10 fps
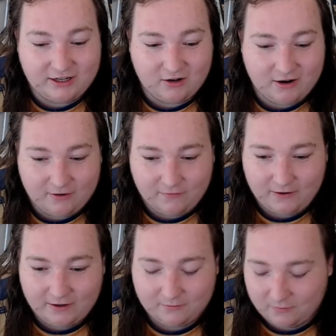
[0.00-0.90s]

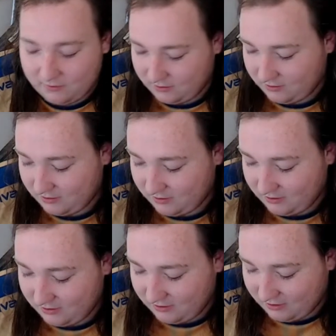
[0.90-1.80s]
outfit
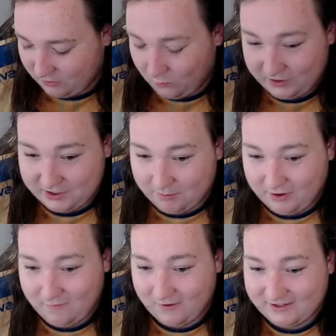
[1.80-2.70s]
with your
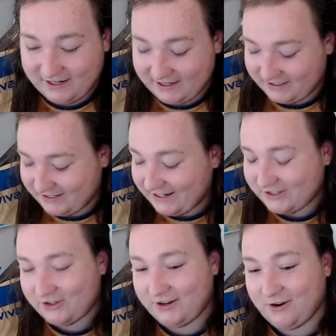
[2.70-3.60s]
boyfriend's head attached
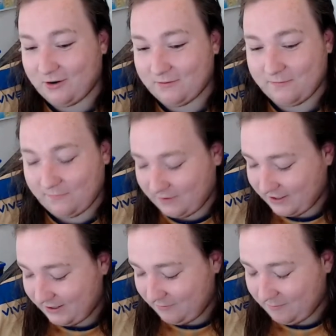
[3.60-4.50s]
to your
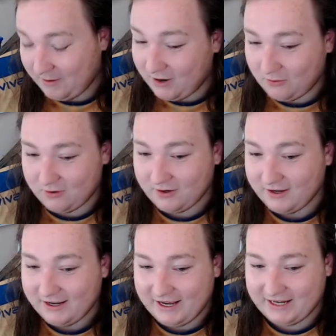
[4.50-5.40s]
fucking belt,
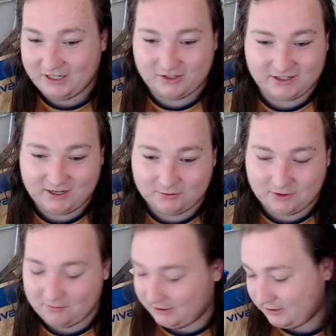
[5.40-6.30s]
and you just kill
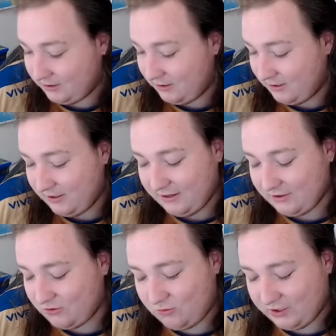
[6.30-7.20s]
zombies.
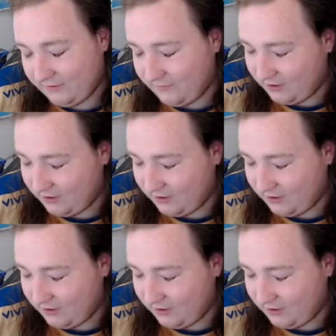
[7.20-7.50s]
It's really fun.